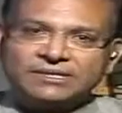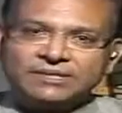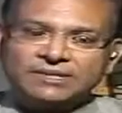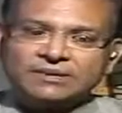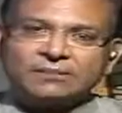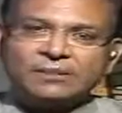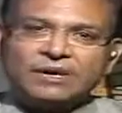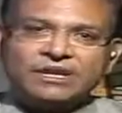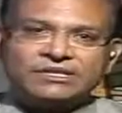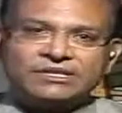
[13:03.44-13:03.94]
that the
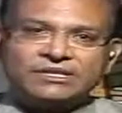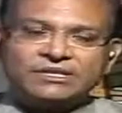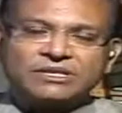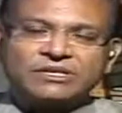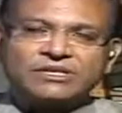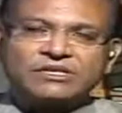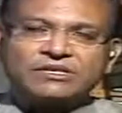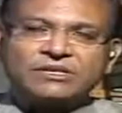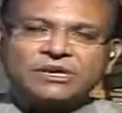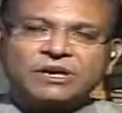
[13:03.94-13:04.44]
budget
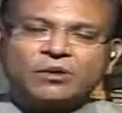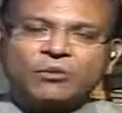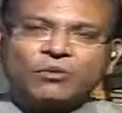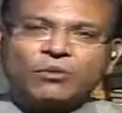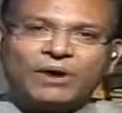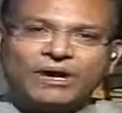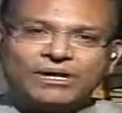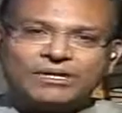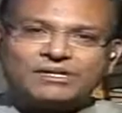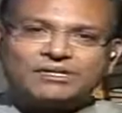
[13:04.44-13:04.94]
is
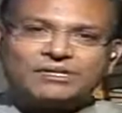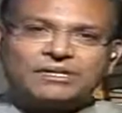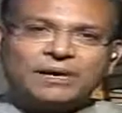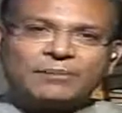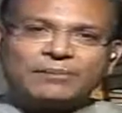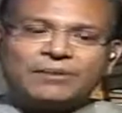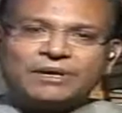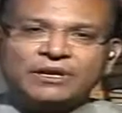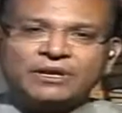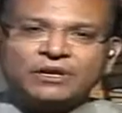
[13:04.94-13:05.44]
one
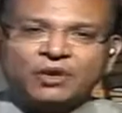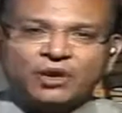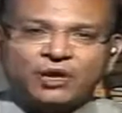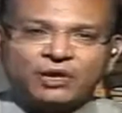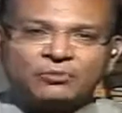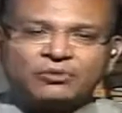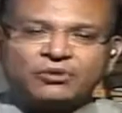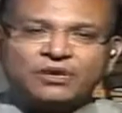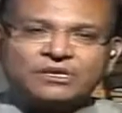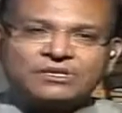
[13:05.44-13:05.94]
step in a
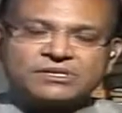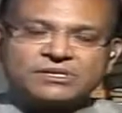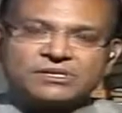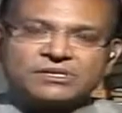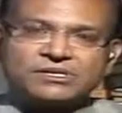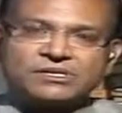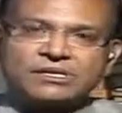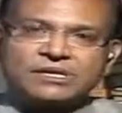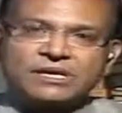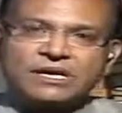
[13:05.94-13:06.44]
long
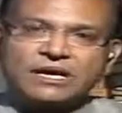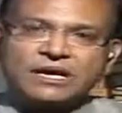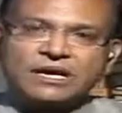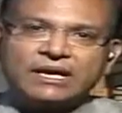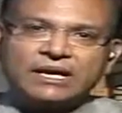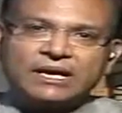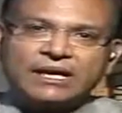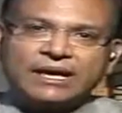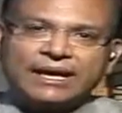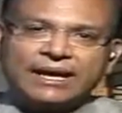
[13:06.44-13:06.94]
process.
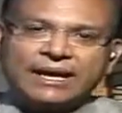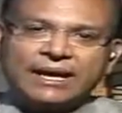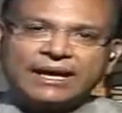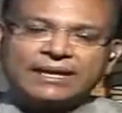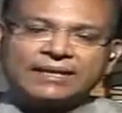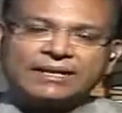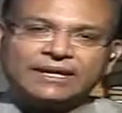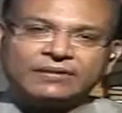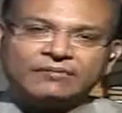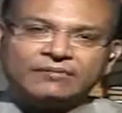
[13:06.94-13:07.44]

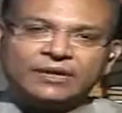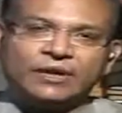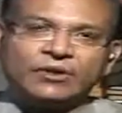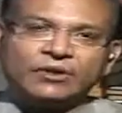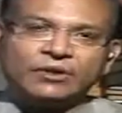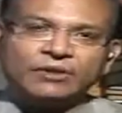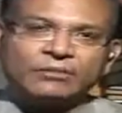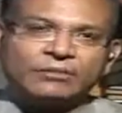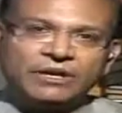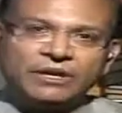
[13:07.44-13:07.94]
And that we are
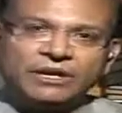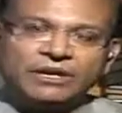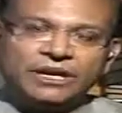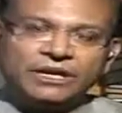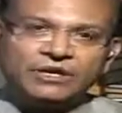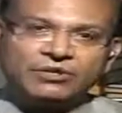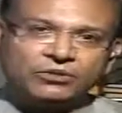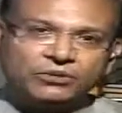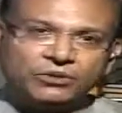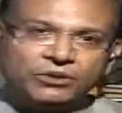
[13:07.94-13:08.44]
going to be
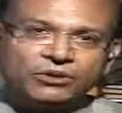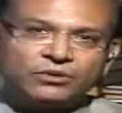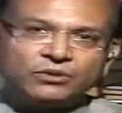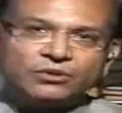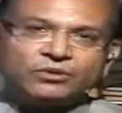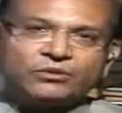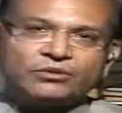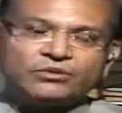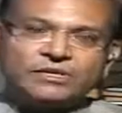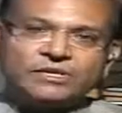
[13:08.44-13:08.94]
continuing to
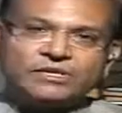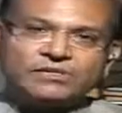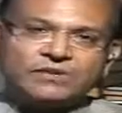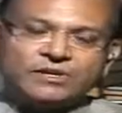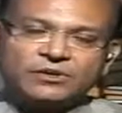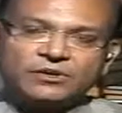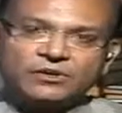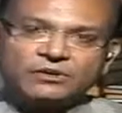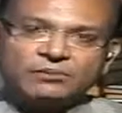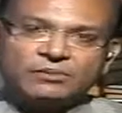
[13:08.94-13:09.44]
do things, we're
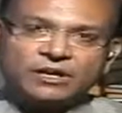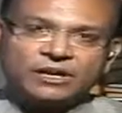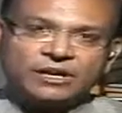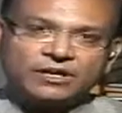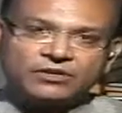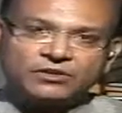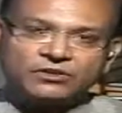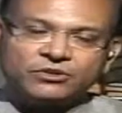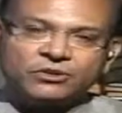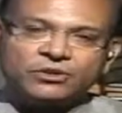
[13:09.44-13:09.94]
going to be
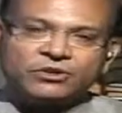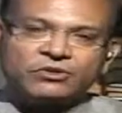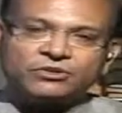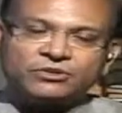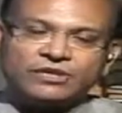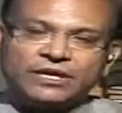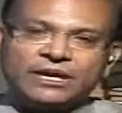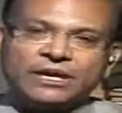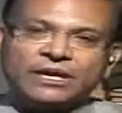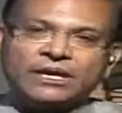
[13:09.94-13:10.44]
continuing to
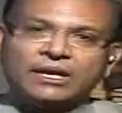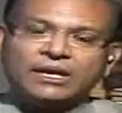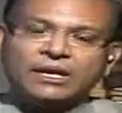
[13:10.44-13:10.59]
take